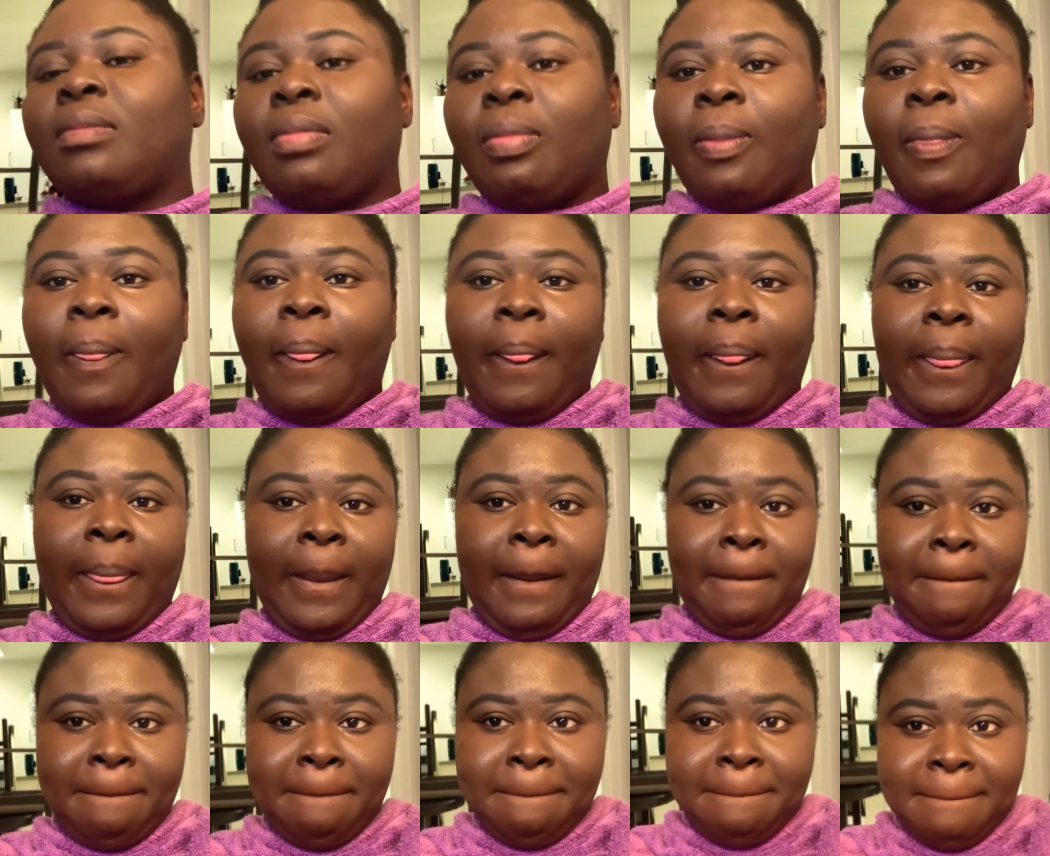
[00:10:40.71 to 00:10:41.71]
So
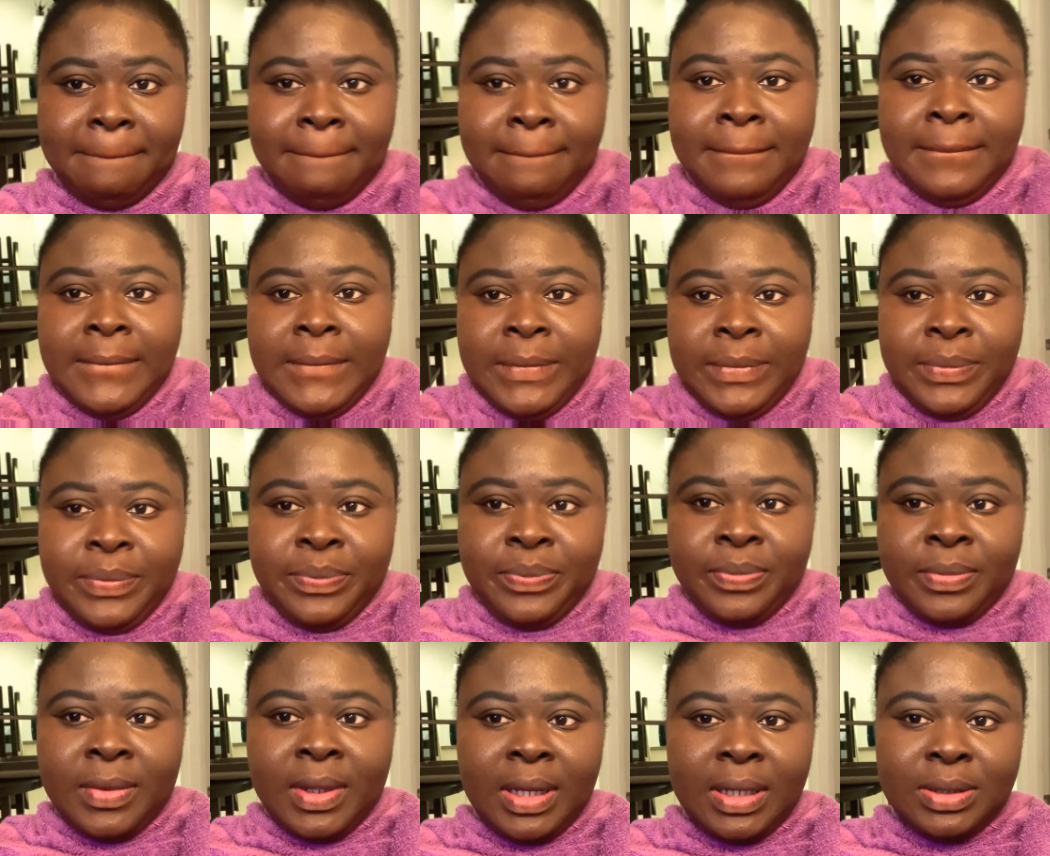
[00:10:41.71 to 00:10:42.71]
we'll just let that
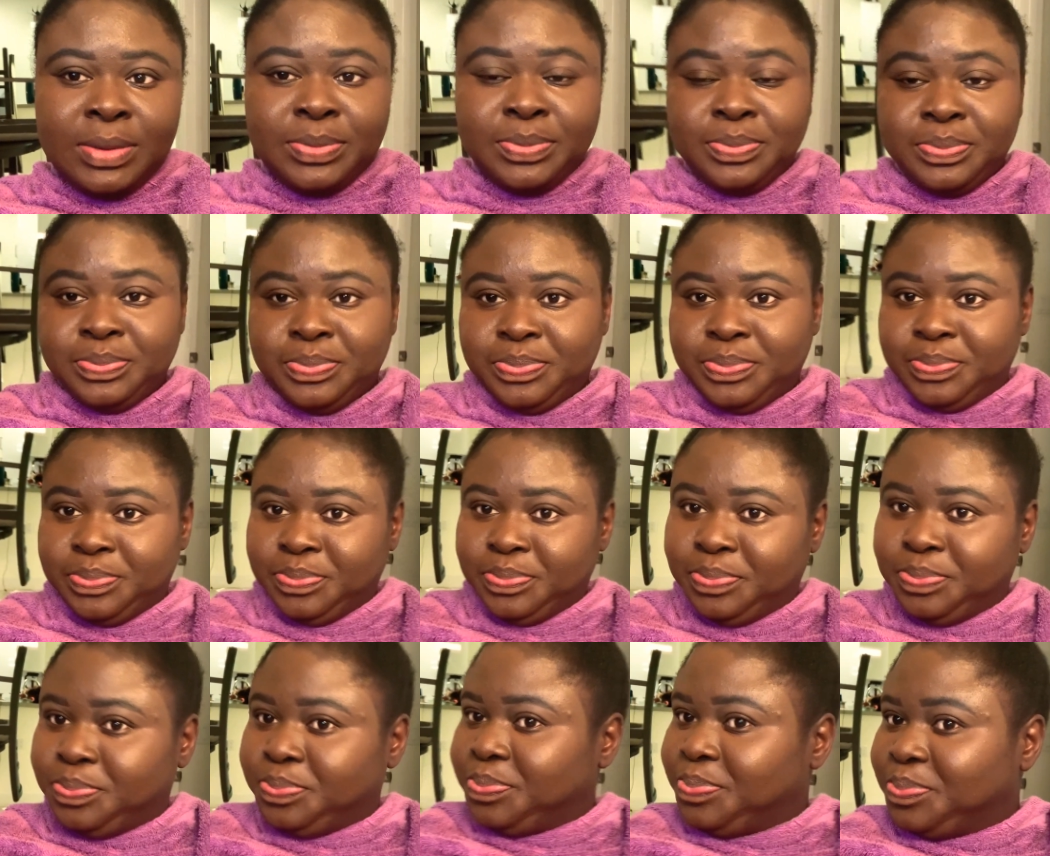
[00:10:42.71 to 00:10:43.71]
air dry,
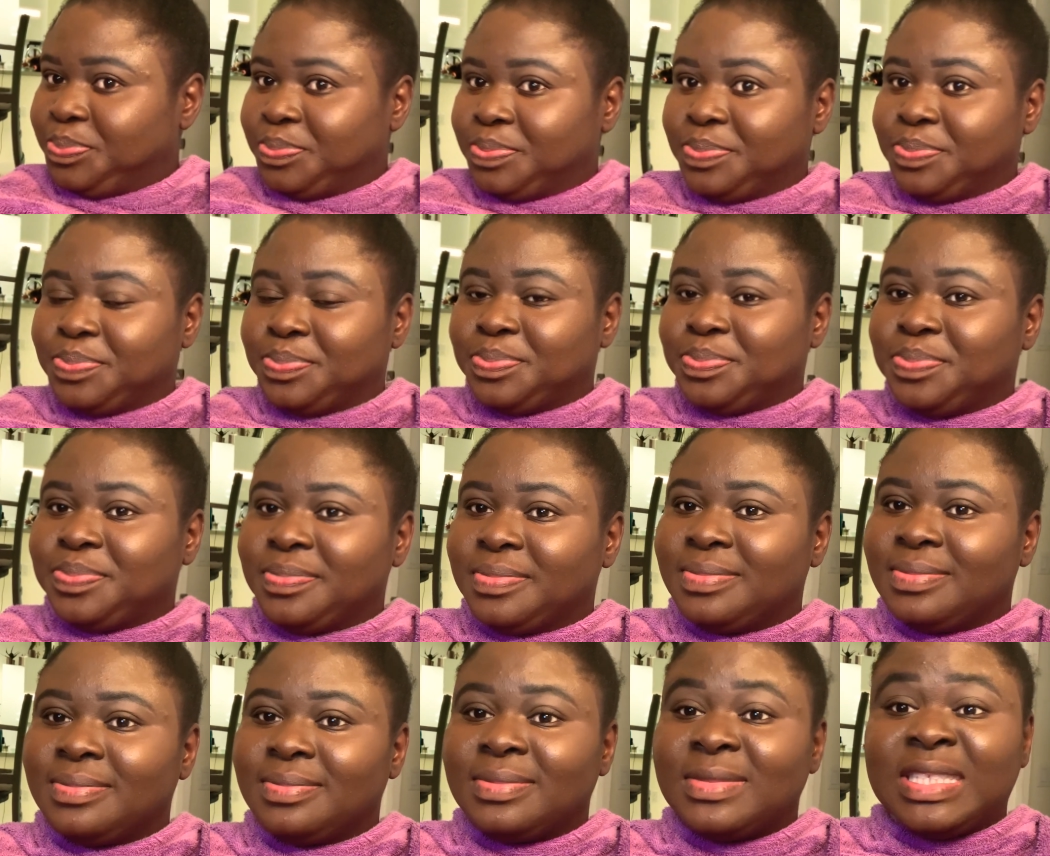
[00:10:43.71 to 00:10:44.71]
and I'm going to
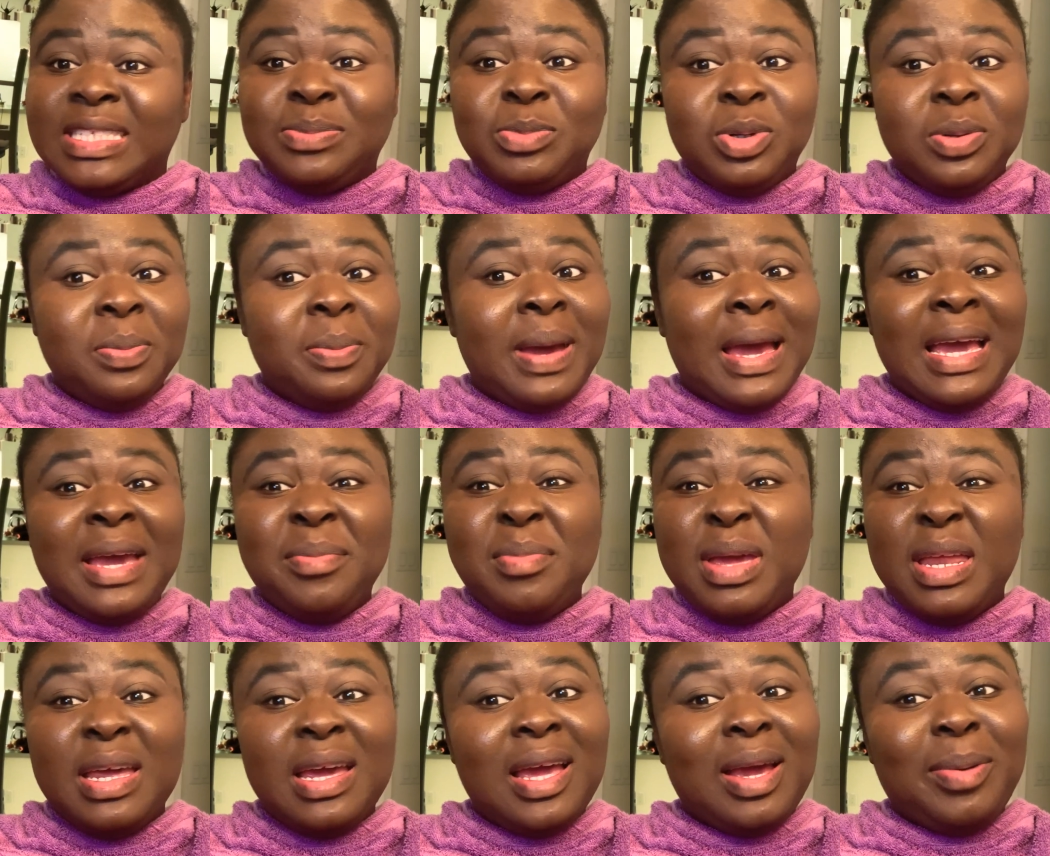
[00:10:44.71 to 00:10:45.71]
go in with a little.
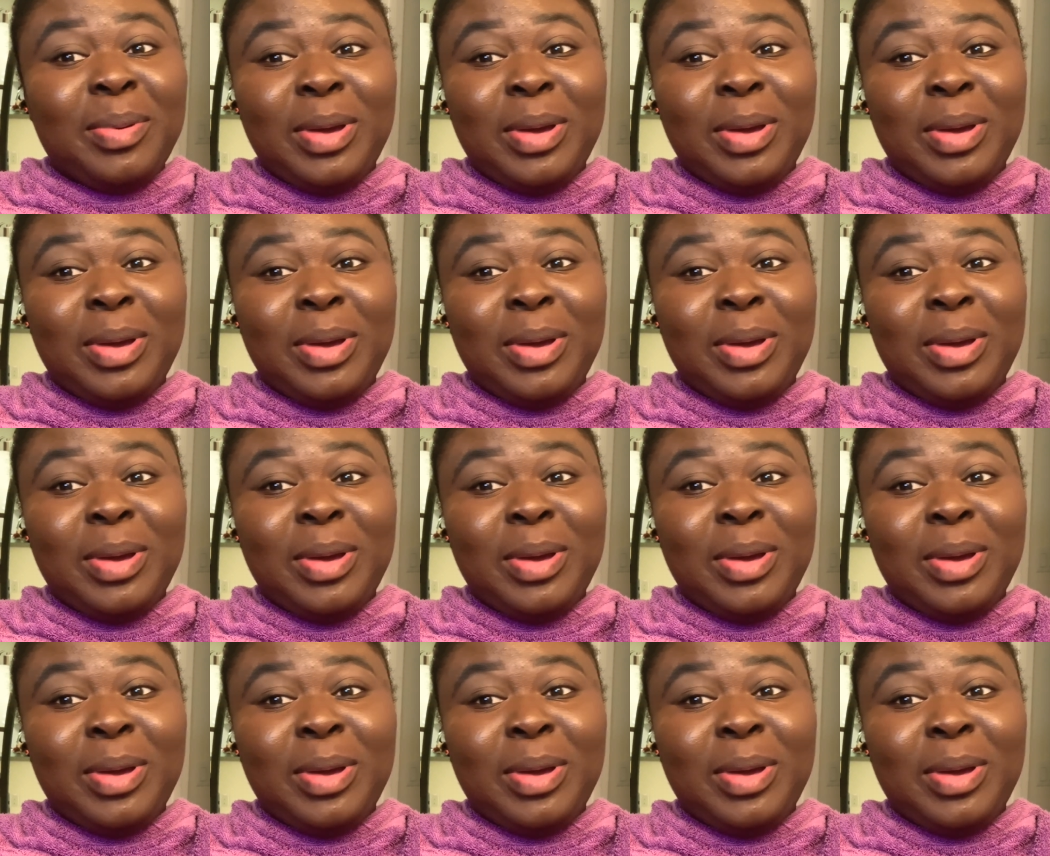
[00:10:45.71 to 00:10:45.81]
